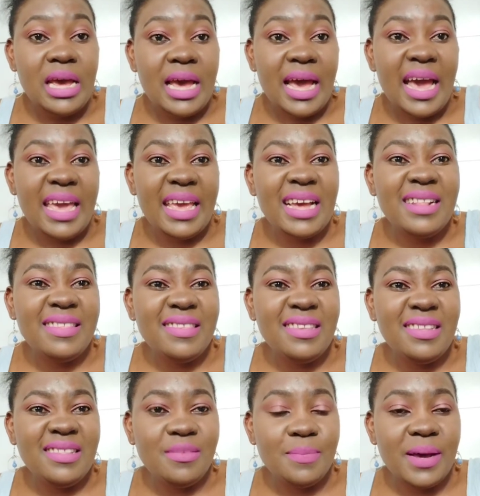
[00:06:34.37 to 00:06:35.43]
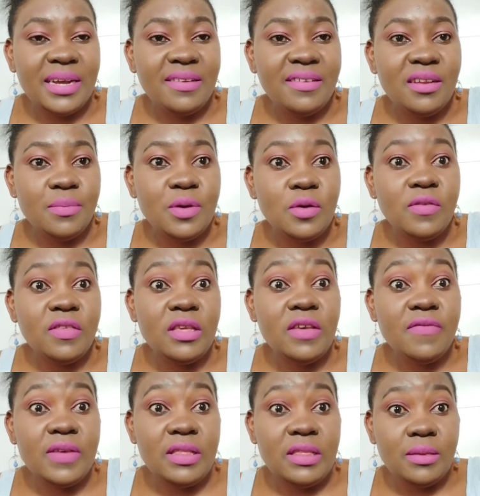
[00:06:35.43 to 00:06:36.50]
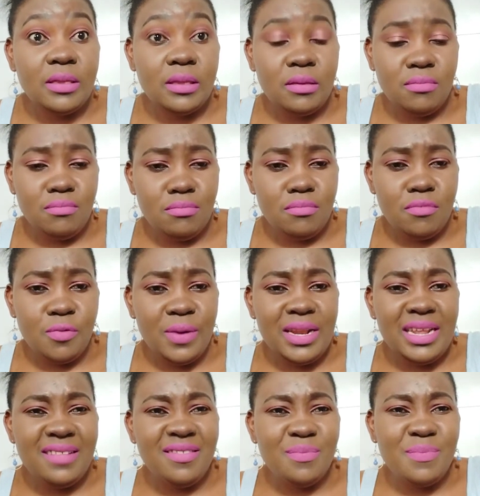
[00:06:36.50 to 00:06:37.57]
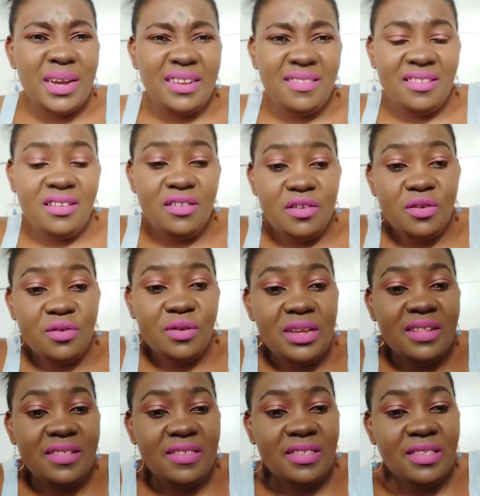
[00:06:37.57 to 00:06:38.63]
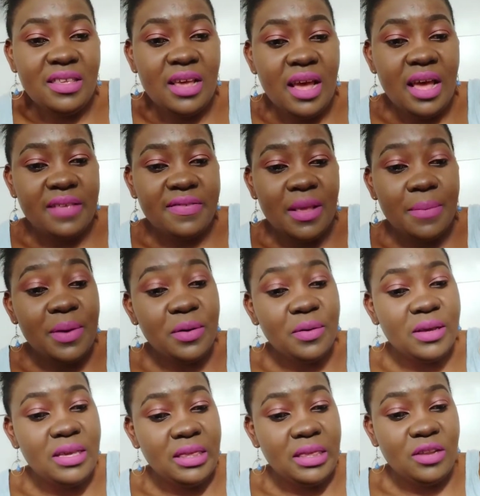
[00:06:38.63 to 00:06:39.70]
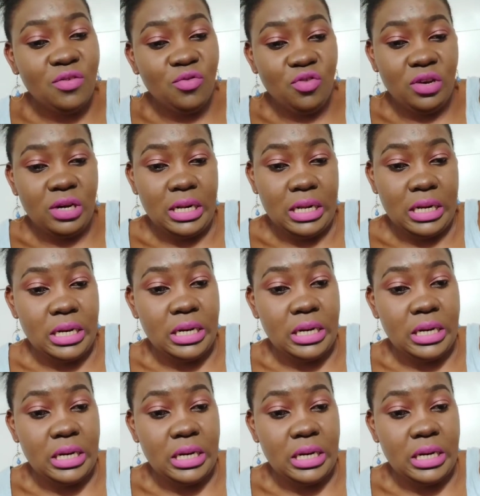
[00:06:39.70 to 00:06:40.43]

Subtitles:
I can't say it's bacterial, because when it's bacterial, it's somehow easy to treat,